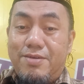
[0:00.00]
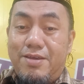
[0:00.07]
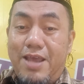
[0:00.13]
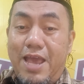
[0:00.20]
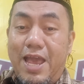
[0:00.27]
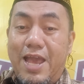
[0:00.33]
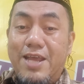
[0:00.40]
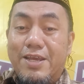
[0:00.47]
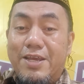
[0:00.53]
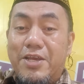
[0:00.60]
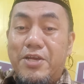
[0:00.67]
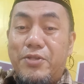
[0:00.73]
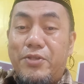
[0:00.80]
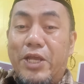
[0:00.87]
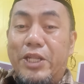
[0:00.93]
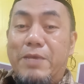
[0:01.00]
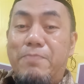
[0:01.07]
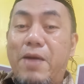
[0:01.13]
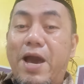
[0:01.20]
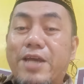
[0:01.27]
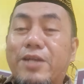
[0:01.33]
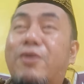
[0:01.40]
the
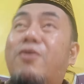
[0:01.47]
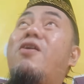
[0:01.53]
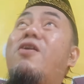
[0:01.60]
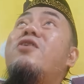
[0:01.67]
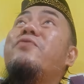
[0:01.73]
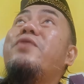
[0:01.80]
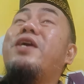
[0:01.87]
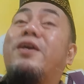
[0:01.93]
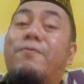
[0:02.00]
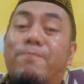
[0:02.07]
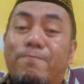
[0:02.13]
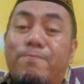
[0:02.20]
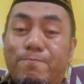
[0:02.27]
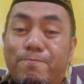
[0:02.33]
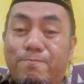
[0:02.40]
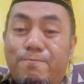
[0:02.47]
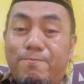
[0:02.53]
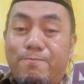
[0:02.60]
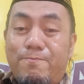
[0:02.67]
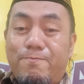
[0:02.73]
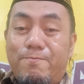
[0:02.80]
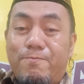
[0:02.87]
divine glory,
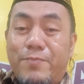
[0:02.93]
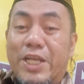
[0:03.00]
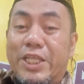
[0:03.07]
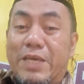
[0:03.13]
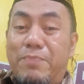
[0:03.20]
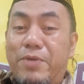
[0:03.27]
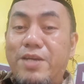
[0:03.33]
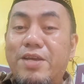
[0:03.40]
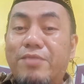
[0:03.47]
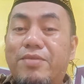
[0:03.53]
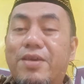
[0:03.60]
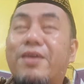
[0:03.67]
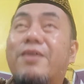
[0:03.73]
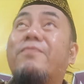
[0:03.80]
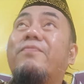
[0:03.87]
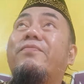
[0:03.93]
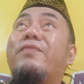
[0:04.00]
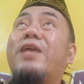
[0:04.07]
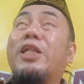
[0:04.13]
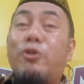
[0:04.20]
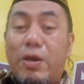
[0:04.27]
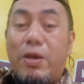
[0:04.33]
the divinity
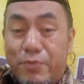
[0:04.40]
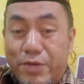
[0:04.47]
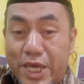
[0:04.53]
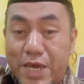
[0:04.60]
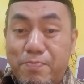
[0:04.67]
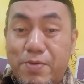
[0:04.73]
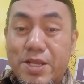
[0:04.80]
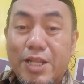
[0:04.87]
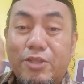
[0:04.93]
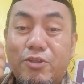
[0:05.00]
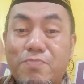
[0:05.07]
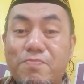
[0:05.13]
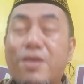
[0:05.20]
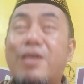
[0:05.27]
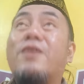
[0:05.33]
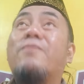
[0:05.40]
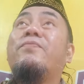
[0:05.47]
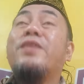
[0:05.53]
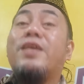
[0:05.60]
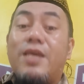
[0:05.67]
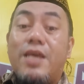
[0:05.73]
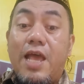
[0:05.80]
that you have given unto me,
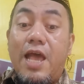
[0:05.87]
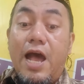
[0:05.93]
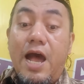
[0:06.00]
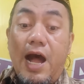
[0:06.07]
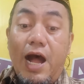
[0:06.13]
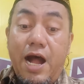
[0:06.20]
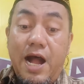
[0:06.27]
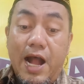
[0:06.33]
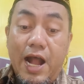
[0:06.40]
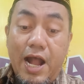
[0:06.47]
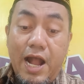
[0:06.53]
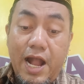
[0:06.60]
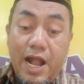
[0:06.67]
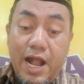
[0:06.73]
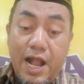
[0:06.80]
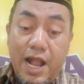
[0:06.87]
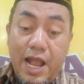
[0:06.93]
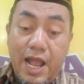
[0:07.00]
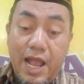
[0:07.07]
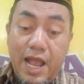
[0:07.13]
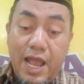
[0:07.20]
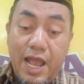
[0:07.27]

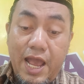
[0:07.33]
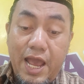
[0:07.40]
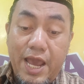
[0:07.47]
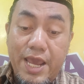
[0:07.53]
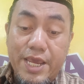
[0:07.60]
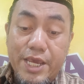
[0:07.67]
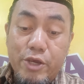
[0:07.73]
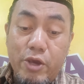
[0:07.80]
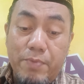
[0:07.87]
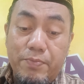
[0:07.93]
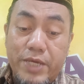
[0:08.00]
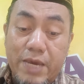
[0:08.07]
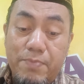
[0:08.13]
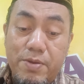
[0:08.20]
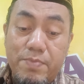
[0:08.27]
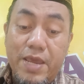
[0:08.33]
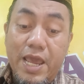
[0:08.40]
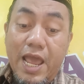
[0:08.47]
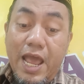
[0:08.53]
I have given